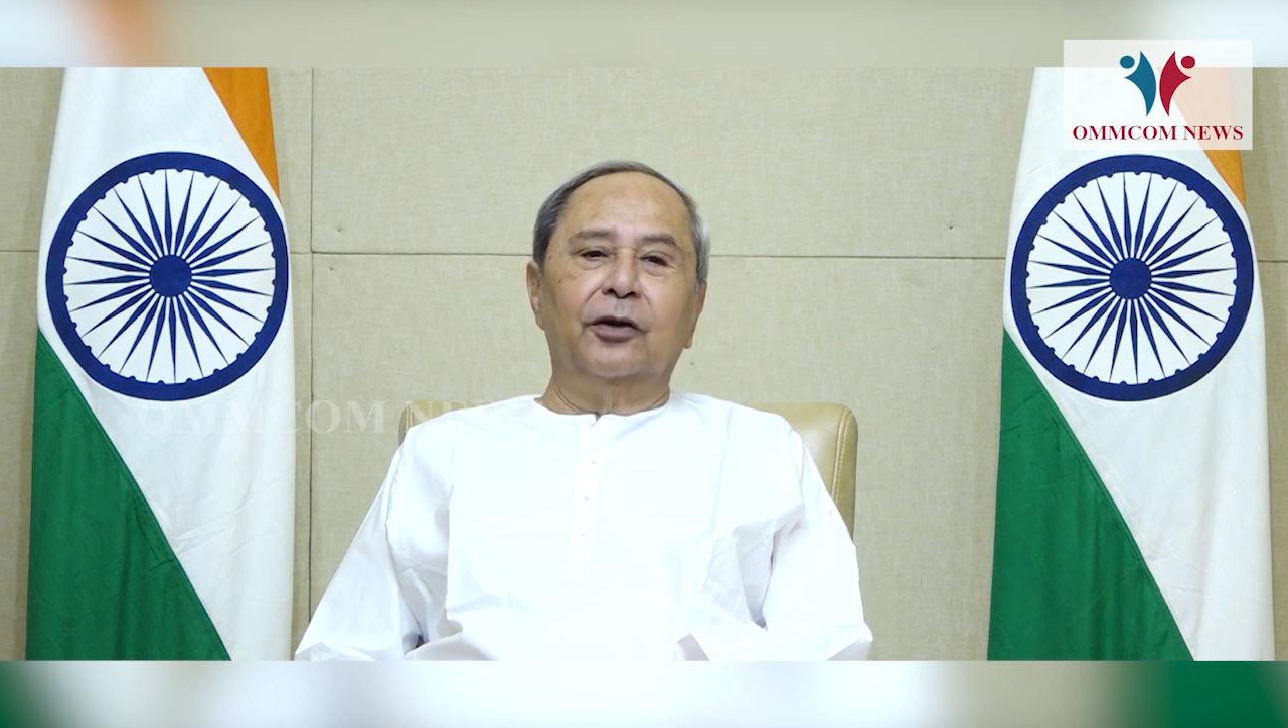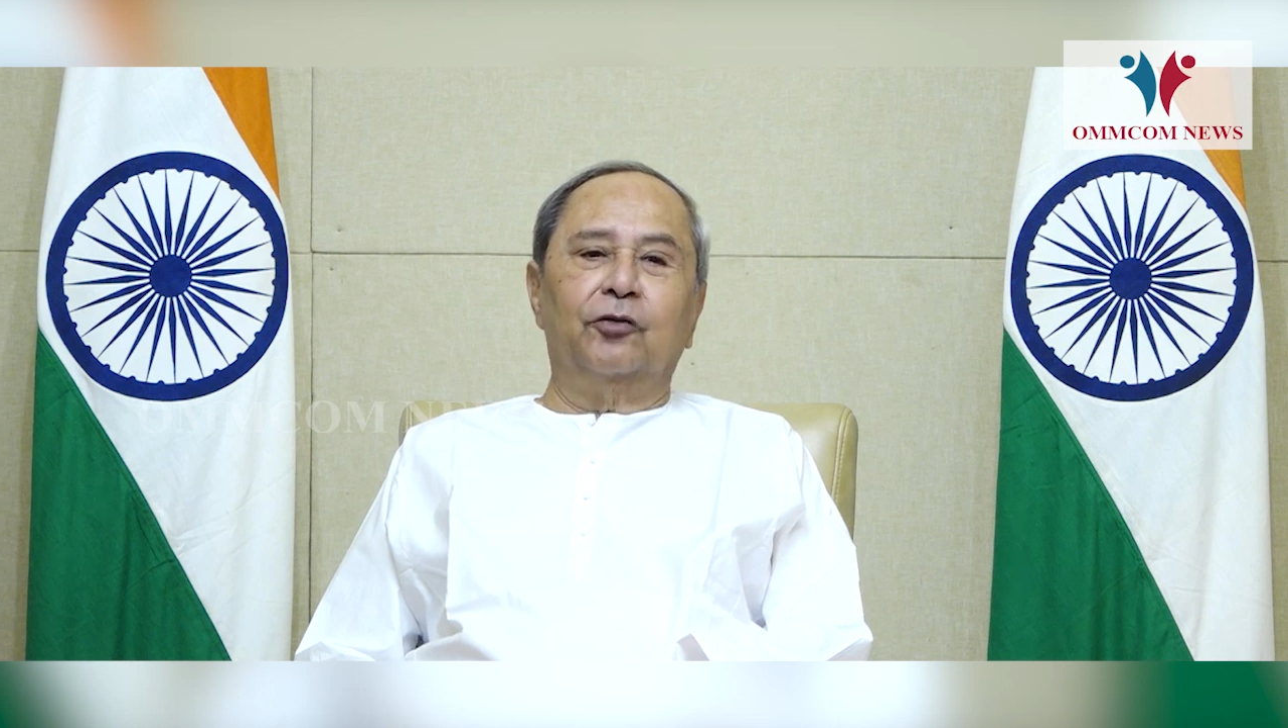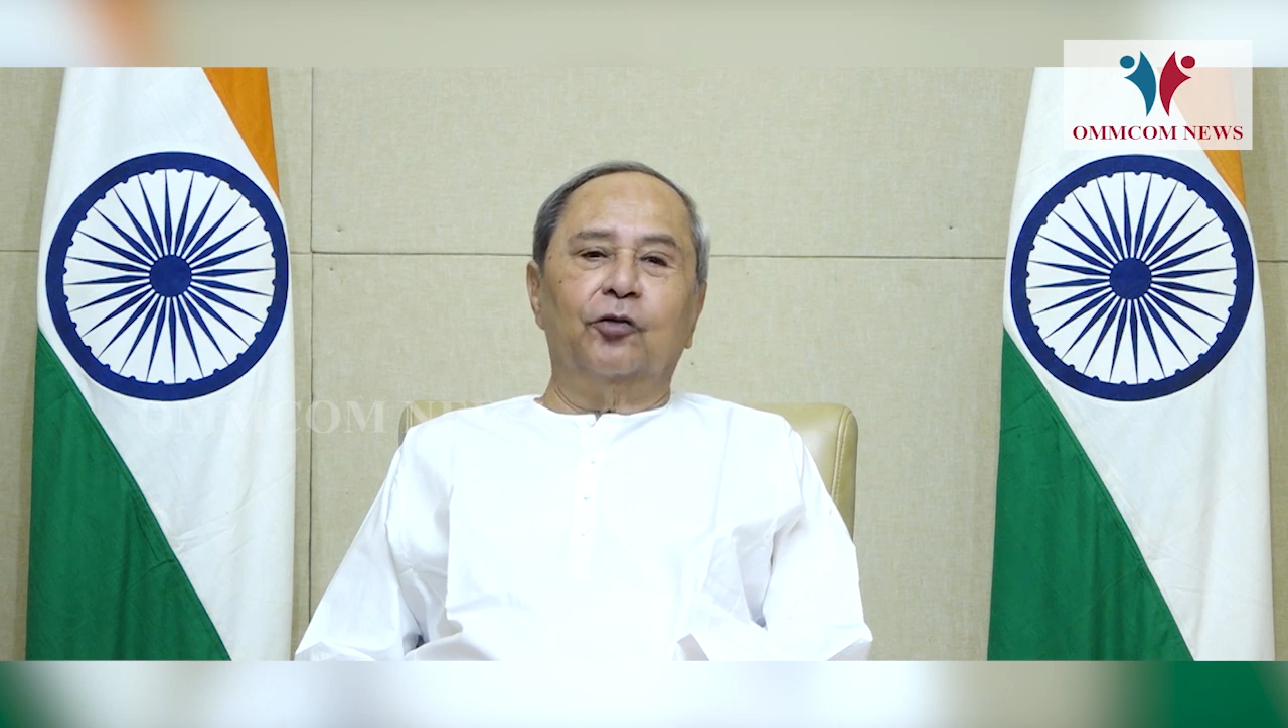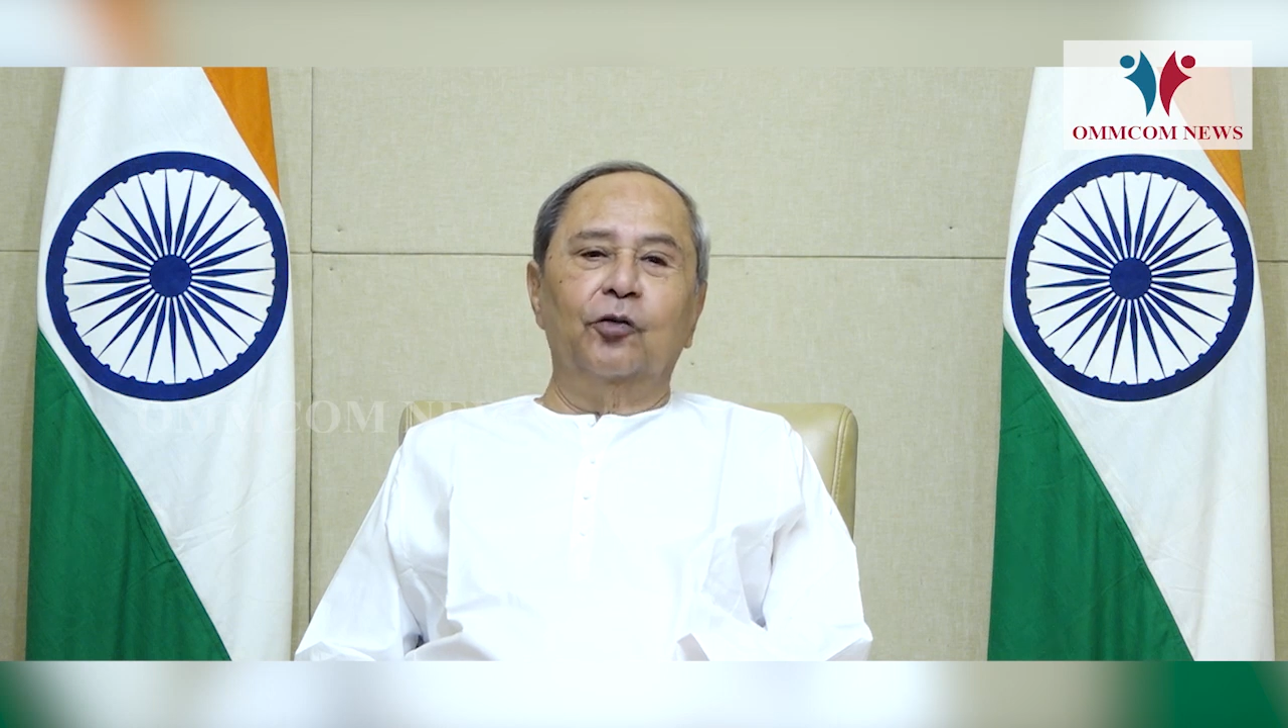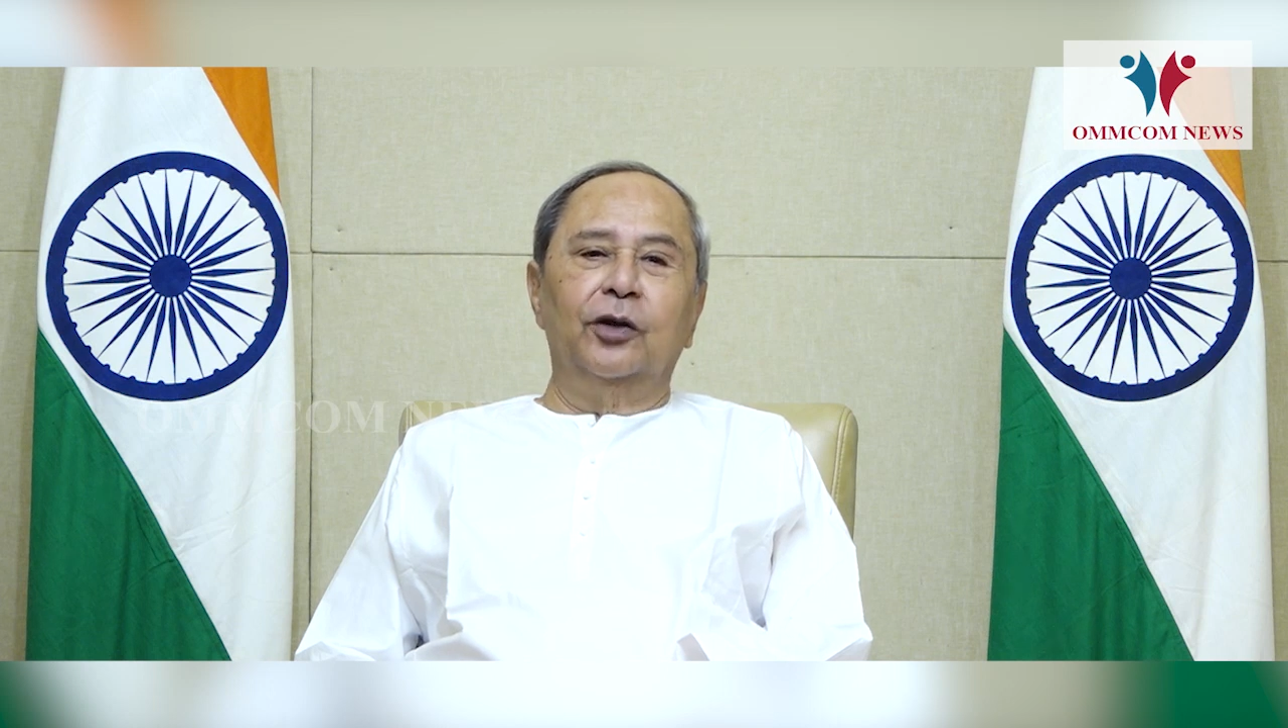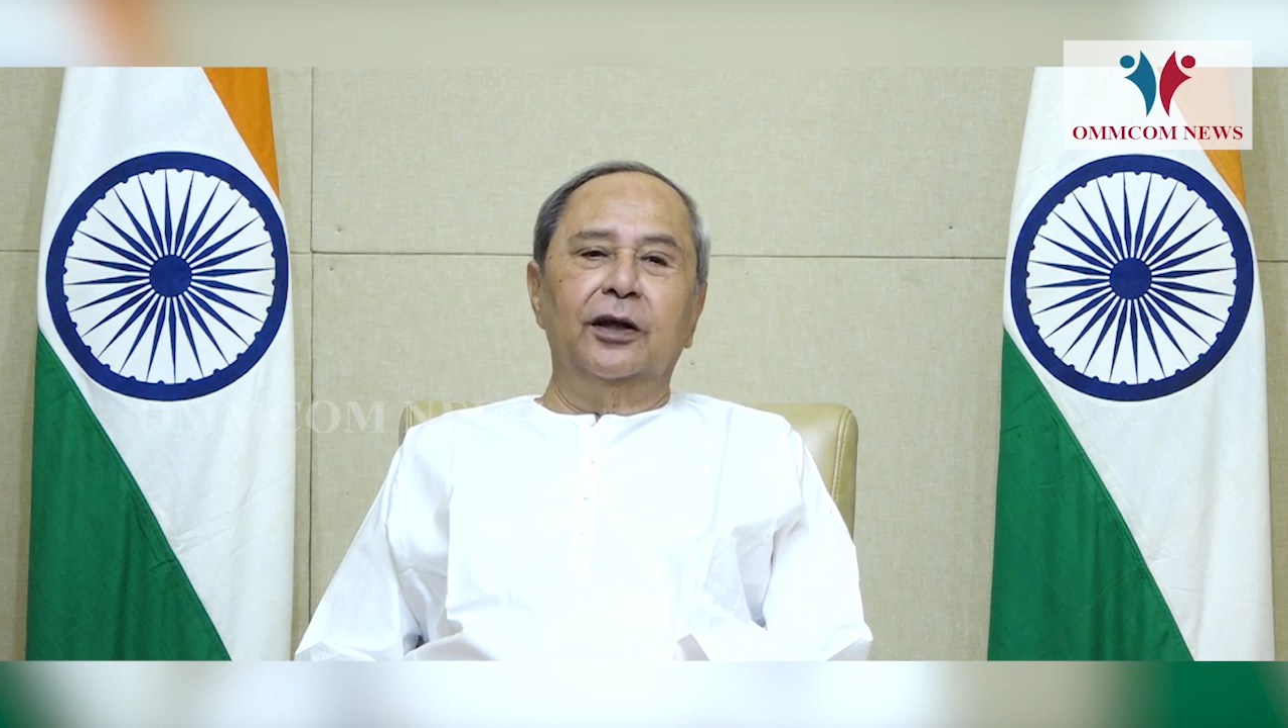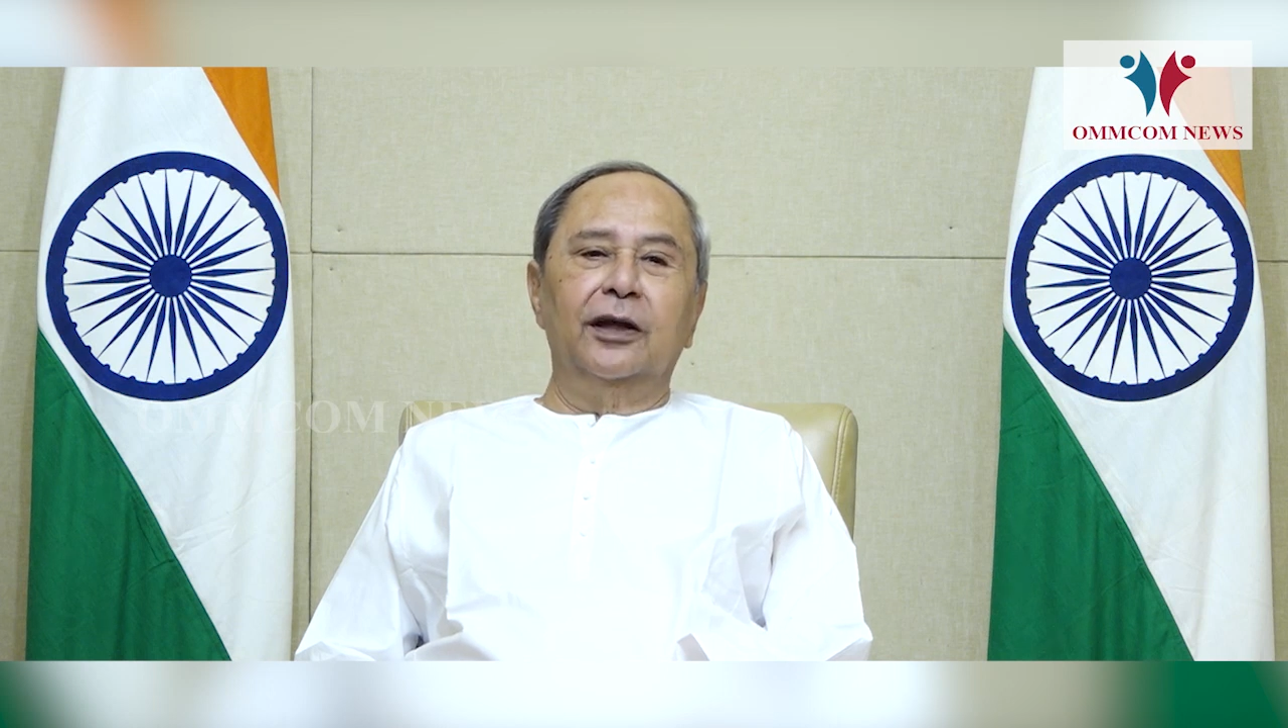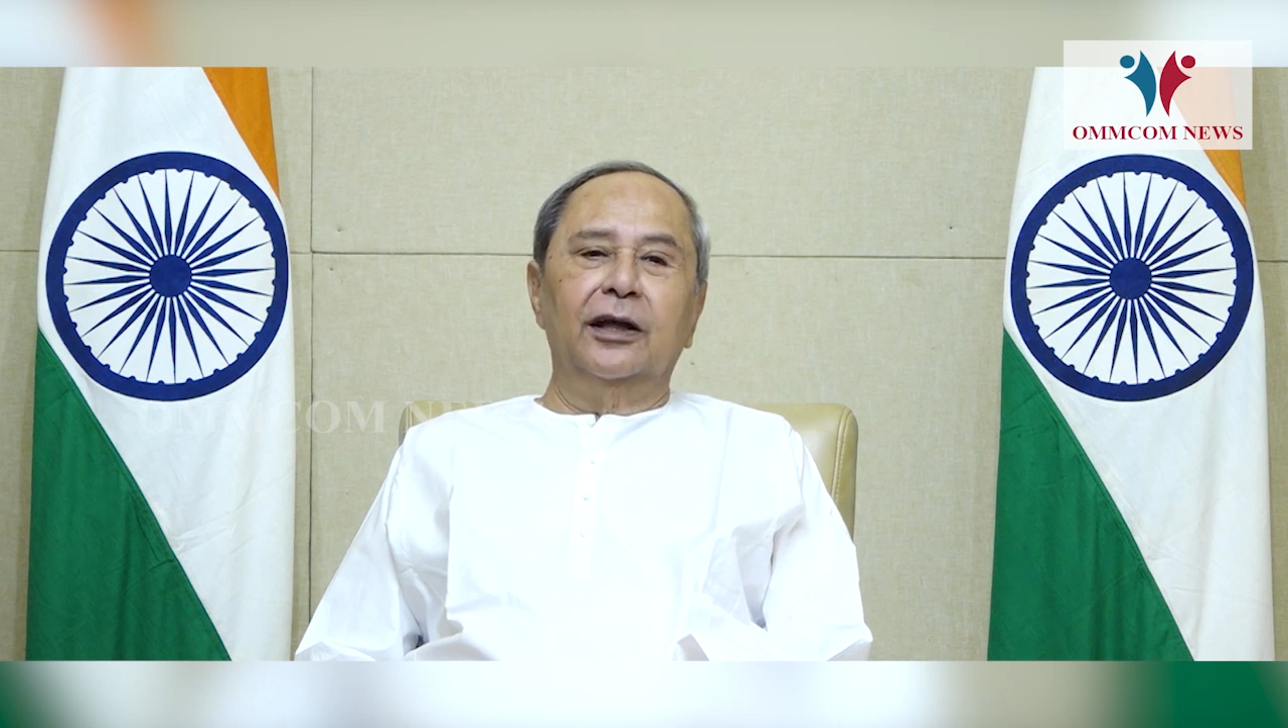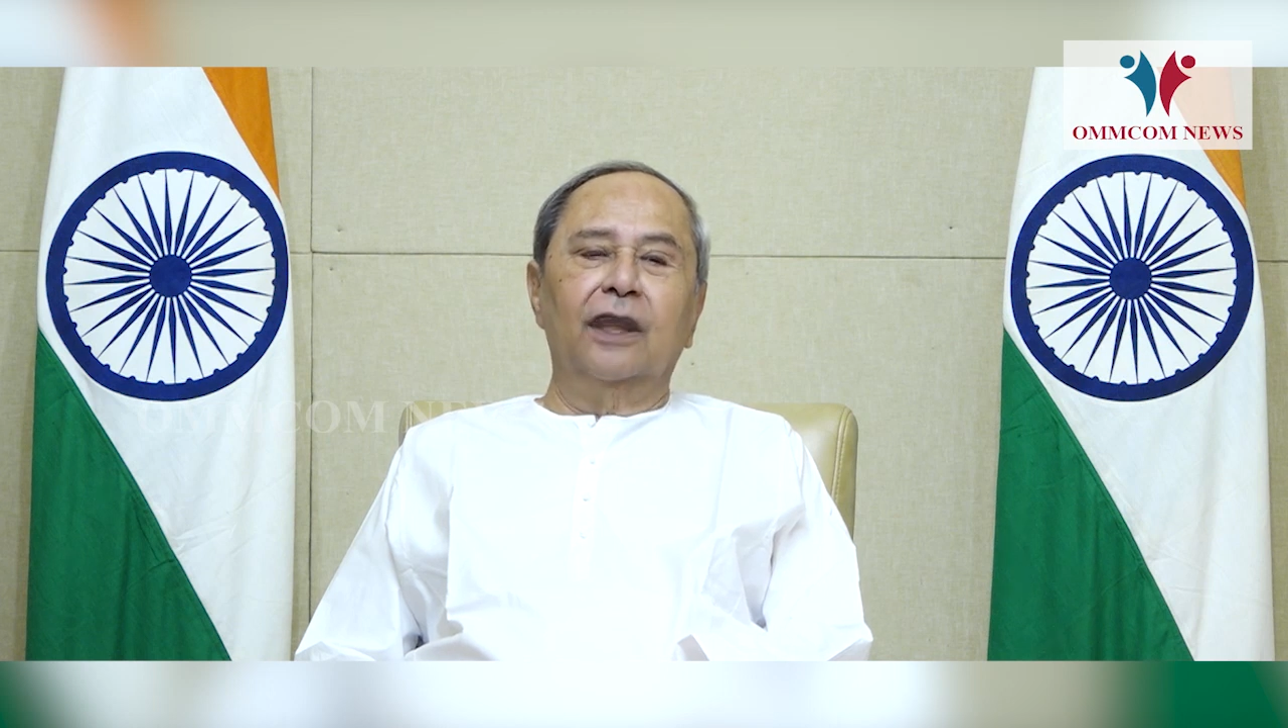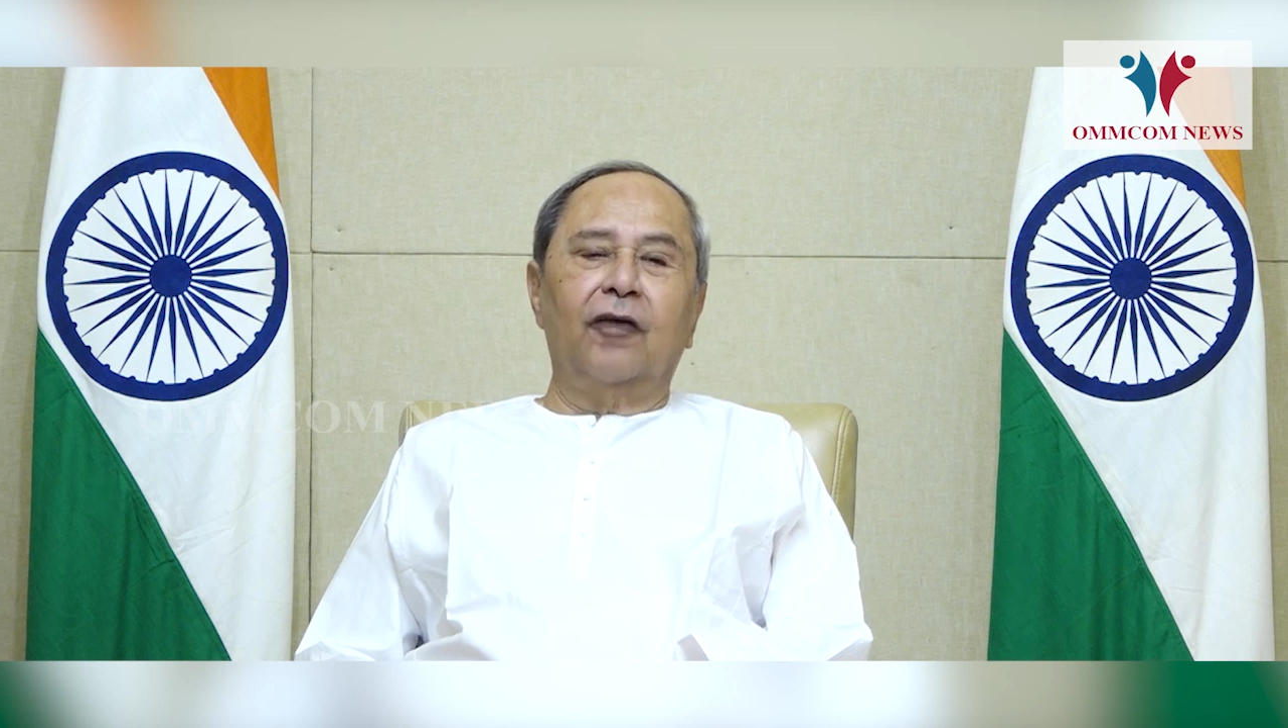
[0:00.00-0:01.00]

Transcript: a truly